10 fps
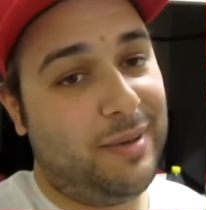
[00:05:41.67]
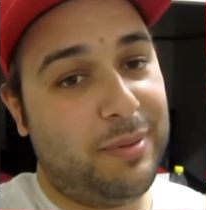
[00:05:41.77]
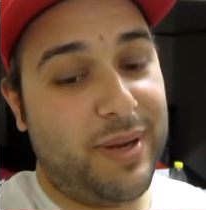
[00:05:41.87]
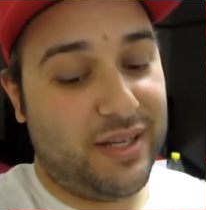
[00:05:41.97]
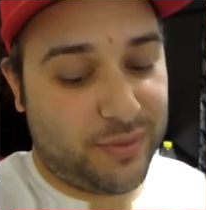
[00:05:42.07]

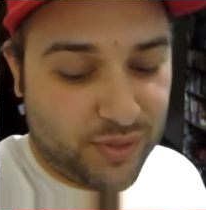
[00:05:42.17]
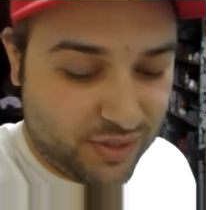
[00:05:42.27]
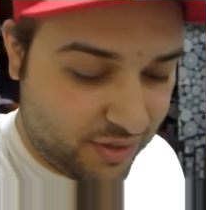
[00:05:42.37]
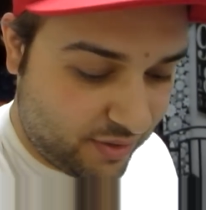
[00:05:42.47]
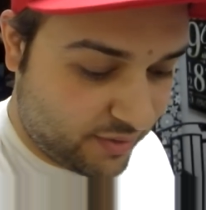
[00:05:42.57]
We've been
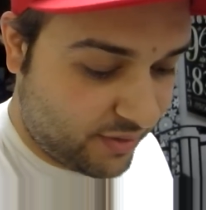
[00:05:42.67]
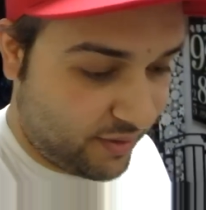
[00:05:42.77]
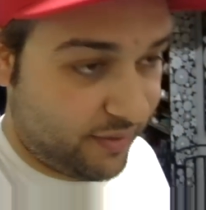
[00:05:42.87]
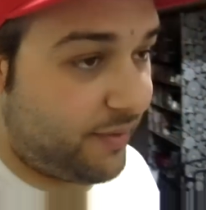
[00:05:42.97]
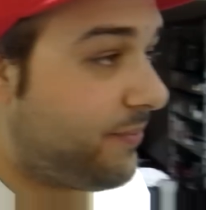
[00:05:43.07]
switching though,
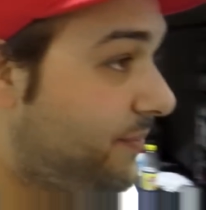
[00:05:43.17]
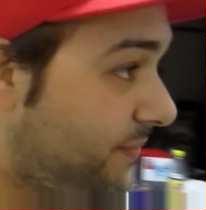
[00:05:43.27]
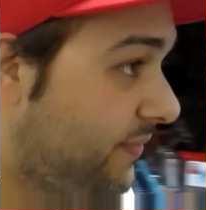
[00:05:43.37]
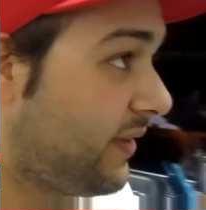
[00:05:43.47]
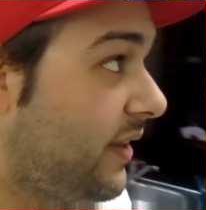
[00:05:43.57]
so
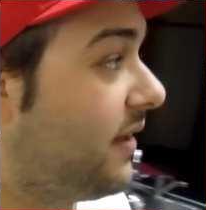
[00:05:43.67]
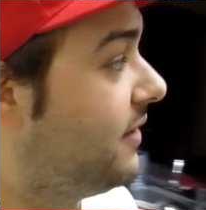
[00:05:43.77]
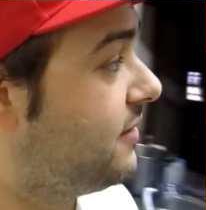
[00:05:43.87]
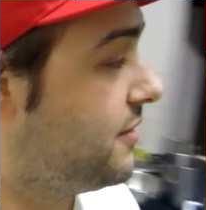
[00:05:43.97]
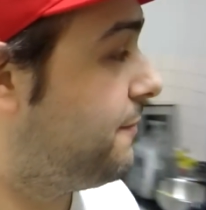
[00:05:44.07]

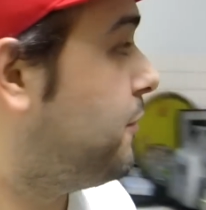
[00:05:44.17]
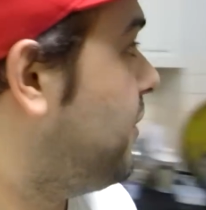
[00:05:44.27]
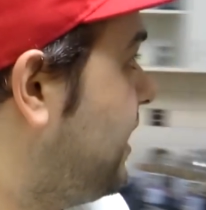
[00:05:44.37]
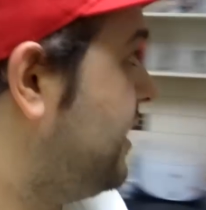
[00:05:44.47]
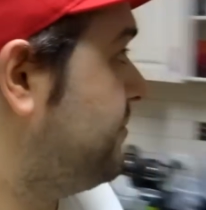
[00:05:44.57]
it's the
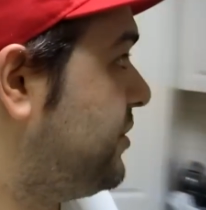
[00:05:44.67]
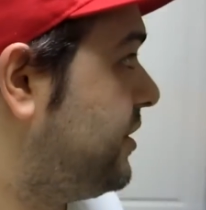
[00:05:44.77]
4 a.m.